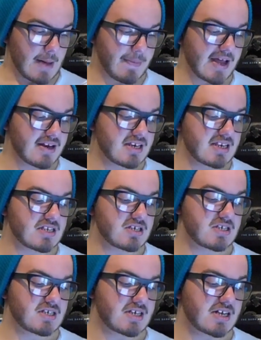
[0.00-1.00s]
Abandoned in the
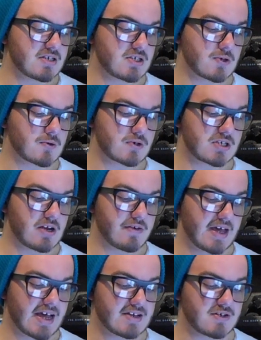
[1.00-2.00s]
sun-scorched
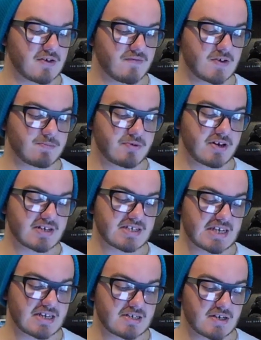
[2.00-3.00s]
location of its
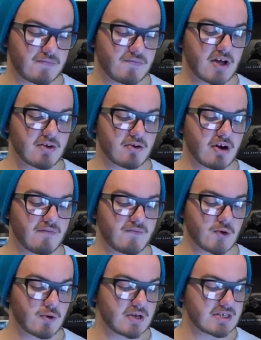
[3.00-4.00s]
predecessors, Far Cry
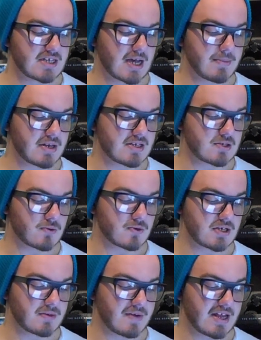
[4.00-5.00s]
four is coming this
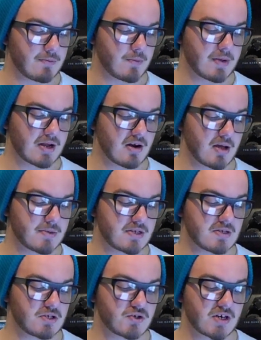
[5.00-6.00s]
autumn and it will be climbing
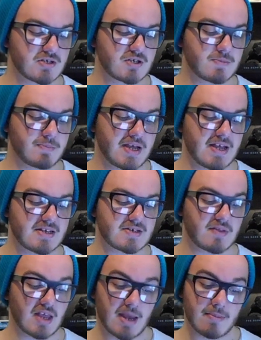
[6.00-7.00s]
to the treacherous peaks
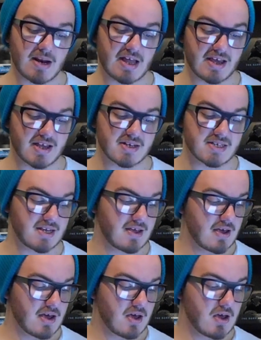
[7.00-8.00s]
of the Himalayas.
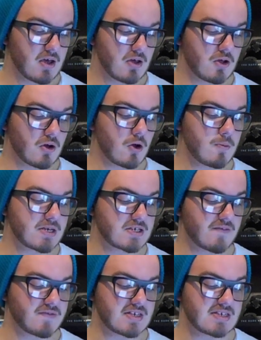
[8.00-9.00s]

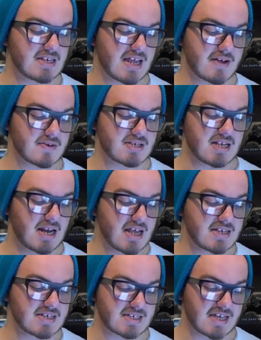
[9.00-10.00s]
Ubisoft has announced that the
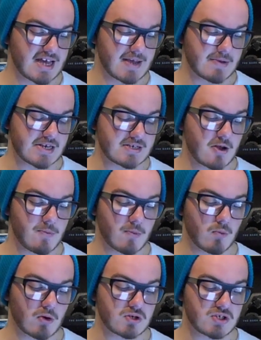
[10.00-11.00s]
latest game and its
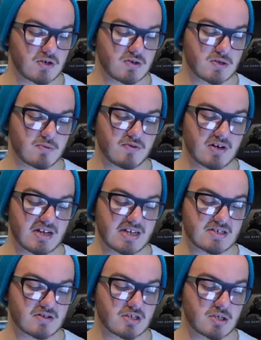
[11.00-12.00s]
open world shooter will
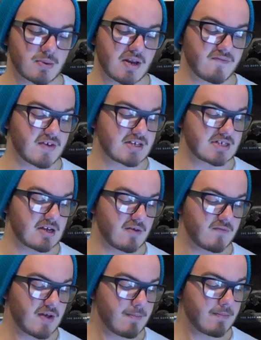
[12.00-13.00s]
release on the twenty-first of
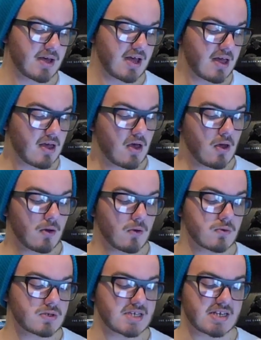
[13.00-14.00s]
November,
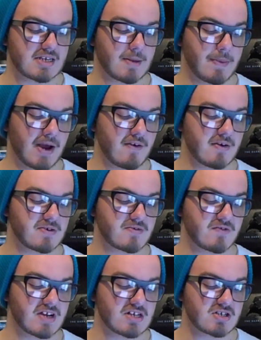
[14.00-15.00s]
all set in a
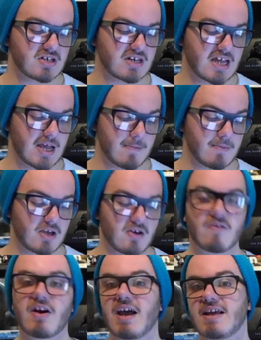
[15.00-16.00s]
perilous region named
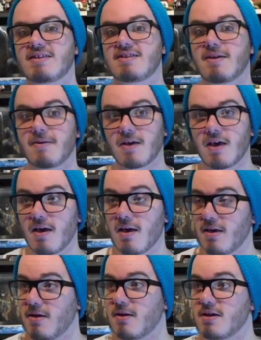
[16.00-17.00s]
Karat.
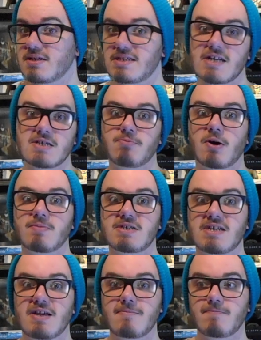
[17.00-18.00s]
Sounds
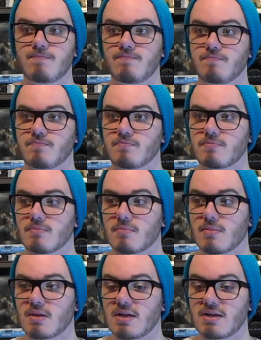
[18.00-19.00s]
promising.
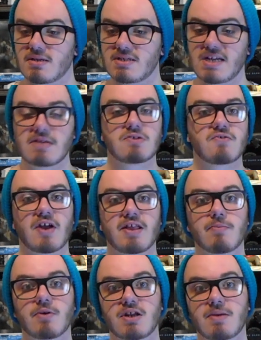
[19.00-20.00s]
Sounds great
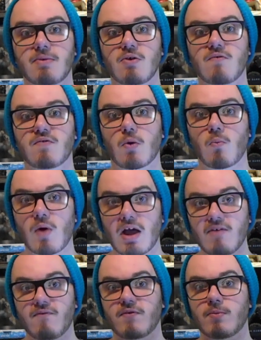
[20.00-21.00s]
that we're going to move
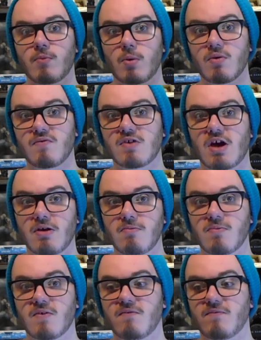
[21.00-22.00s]
away from what we've
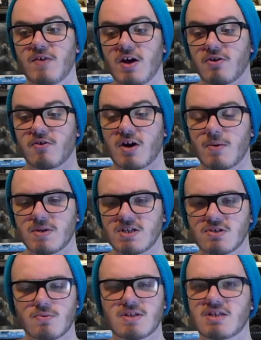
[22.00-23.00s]
known with Far Cry,
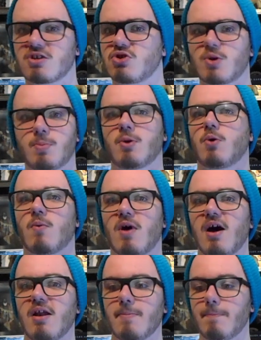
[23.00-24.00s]
which is always like a tropical
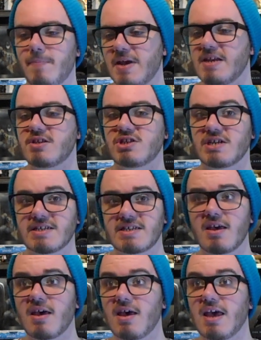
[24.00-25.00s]
island, beaches,
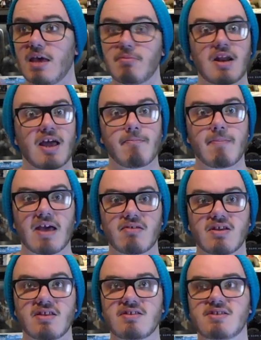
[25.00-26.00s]
Himalayan
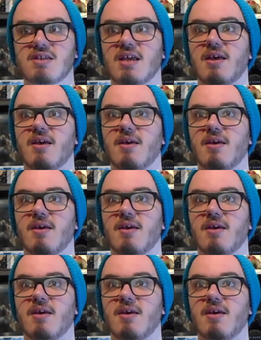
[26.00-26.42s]
mountains.